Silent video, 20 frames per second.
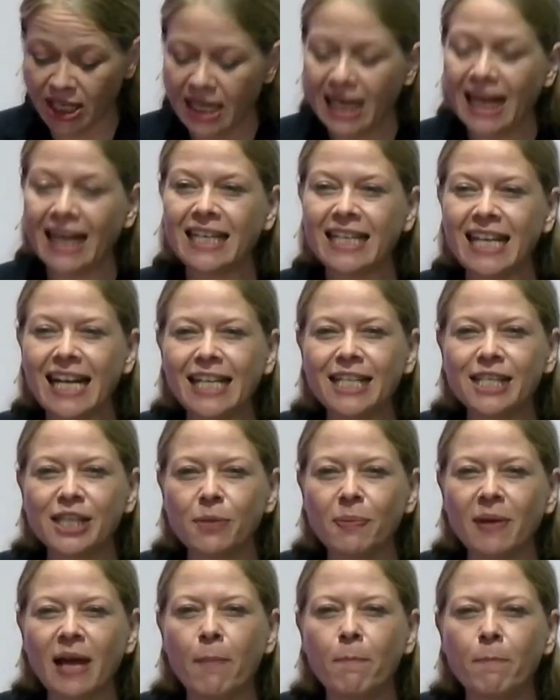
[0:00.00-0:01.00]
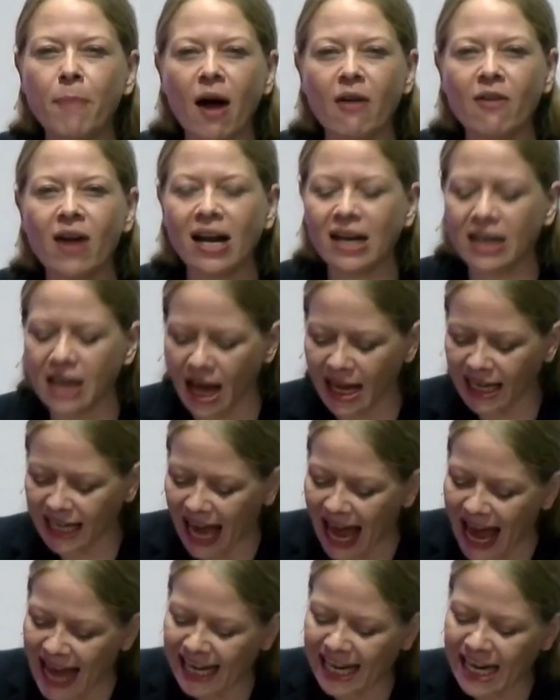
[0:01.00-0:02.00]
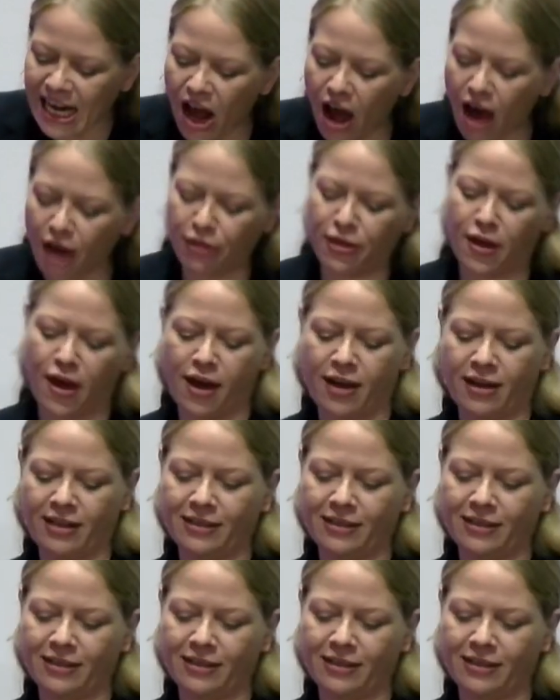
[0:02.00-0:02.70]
It needs to be a borough like any other.